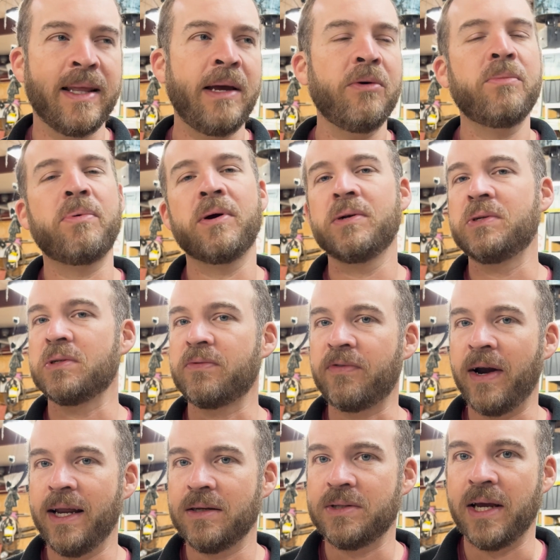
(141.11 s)
They would purchase
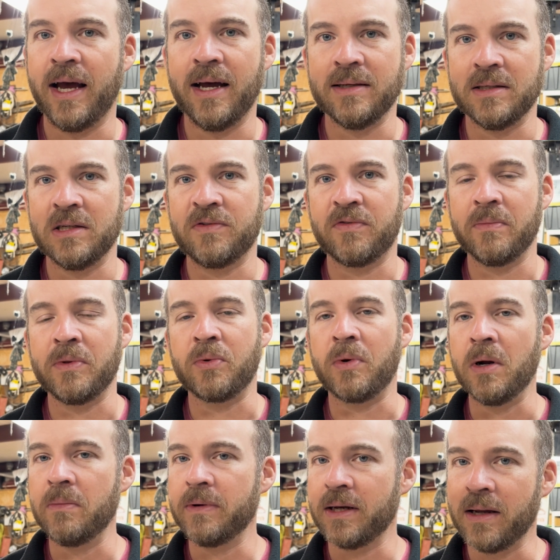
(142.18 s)
franchises from the
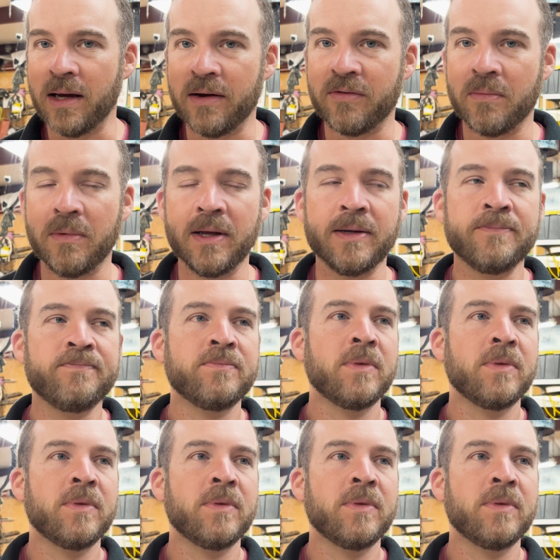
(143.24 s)
Roman government,